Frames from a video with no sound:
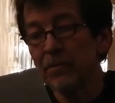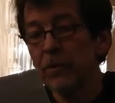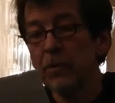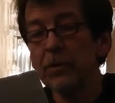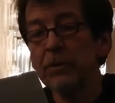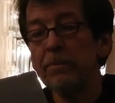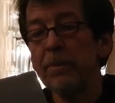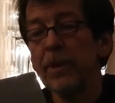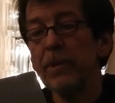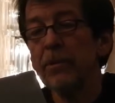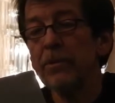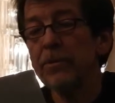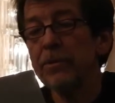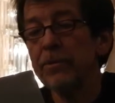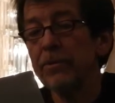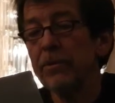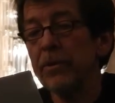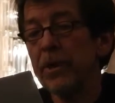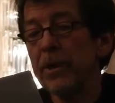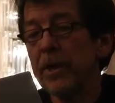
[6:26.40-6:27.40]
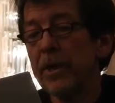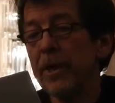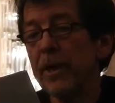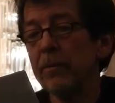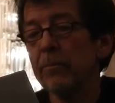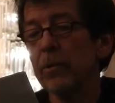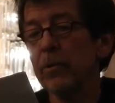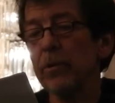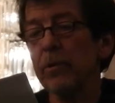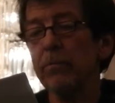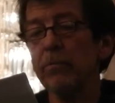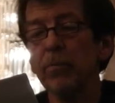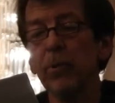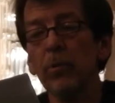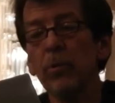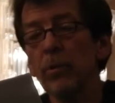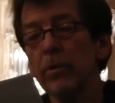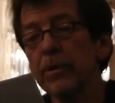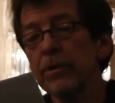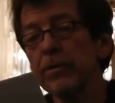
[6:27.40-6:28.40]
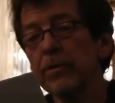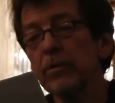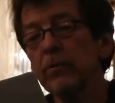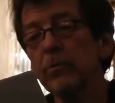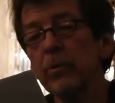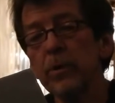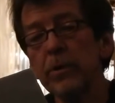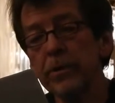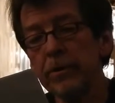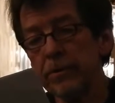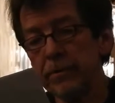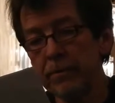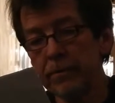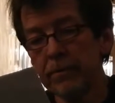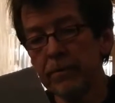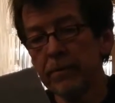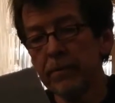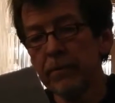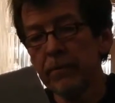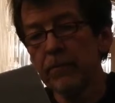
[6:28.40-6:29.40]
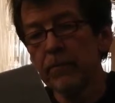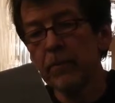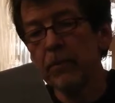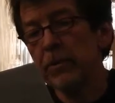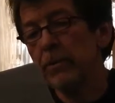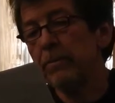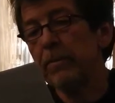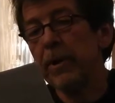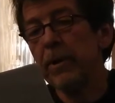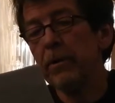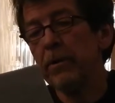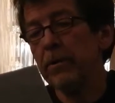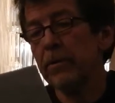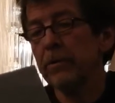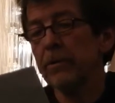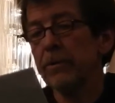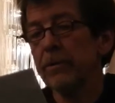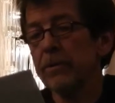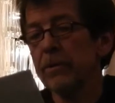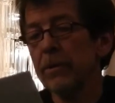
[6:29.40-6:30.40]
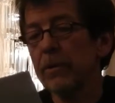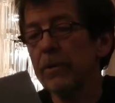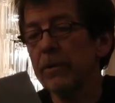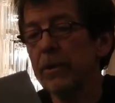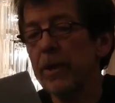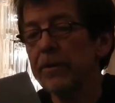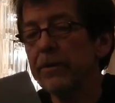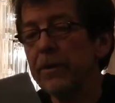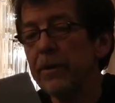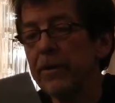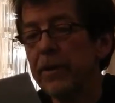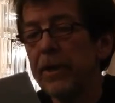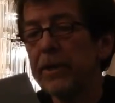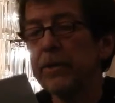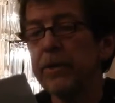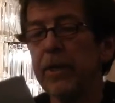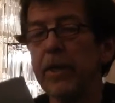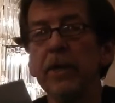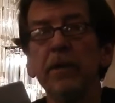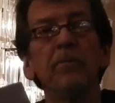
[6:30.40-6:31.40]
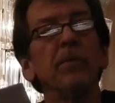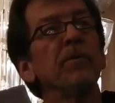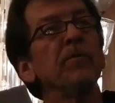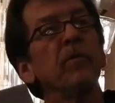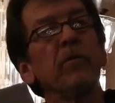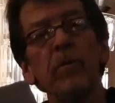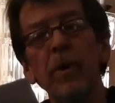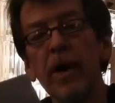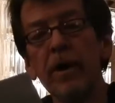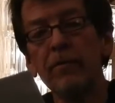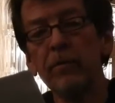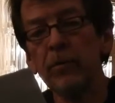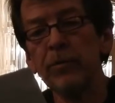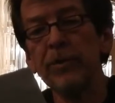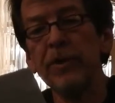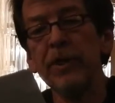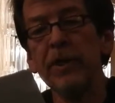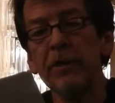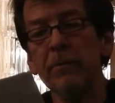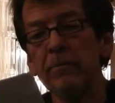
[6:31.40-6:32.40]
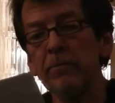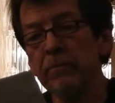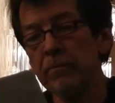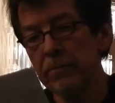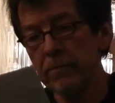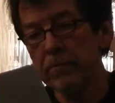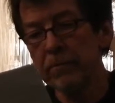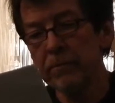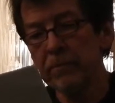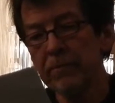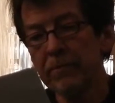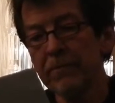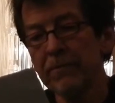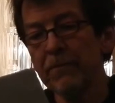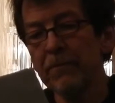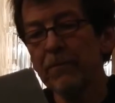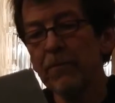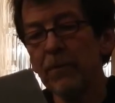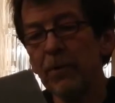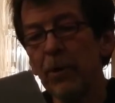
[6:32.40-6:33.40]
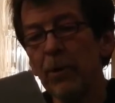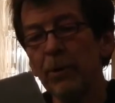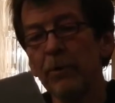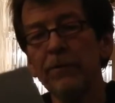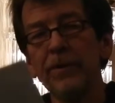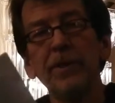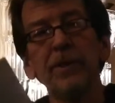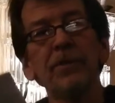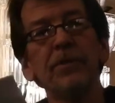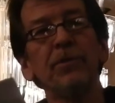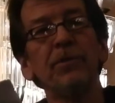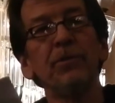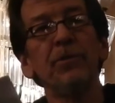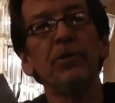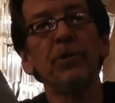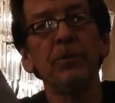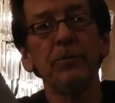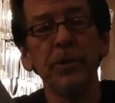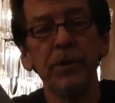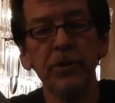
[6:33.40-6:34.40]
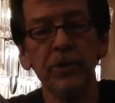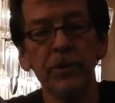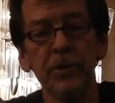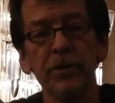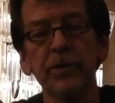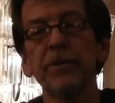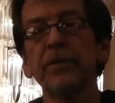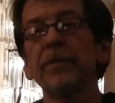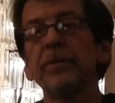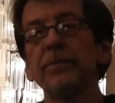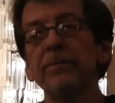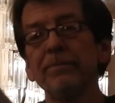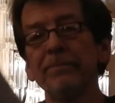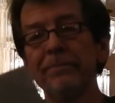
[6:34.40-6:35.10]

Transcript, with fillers: For sparrows do not hammer and bore into wood. For sparrows are not the nickname of a rival team. For all of this you should rejoice.